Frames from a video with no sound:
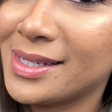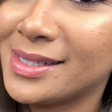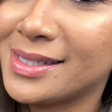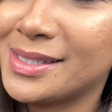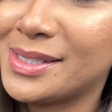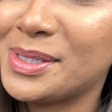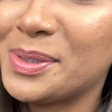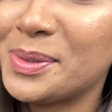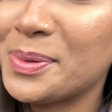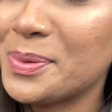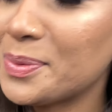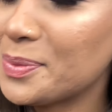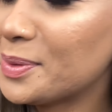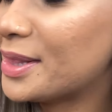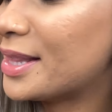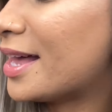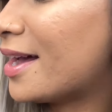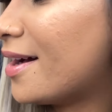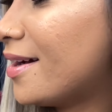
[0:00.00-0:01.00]
do you
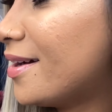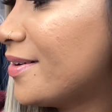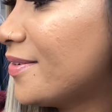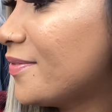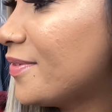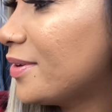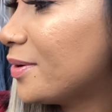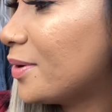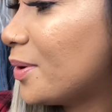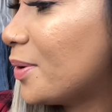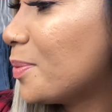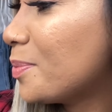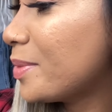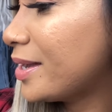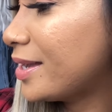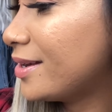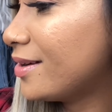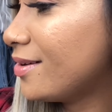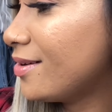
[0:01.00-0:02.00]
love? Oh
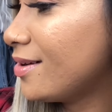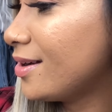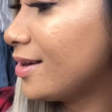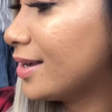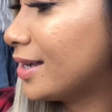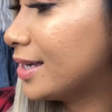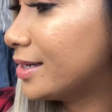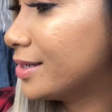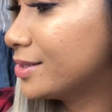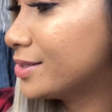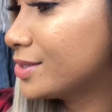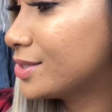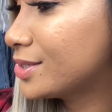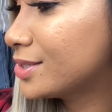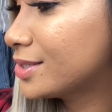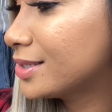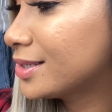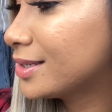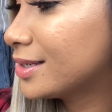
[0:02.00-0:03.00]
my gosh.
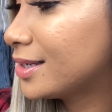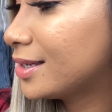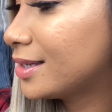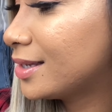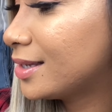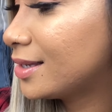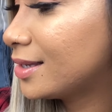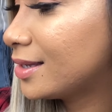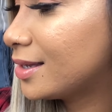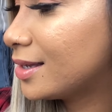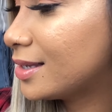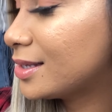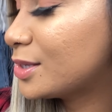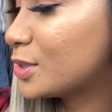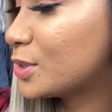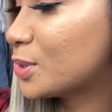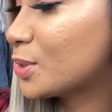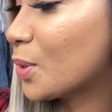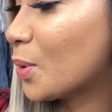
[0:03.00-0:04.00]
It's
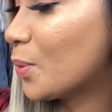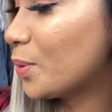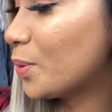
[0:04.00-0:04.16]
so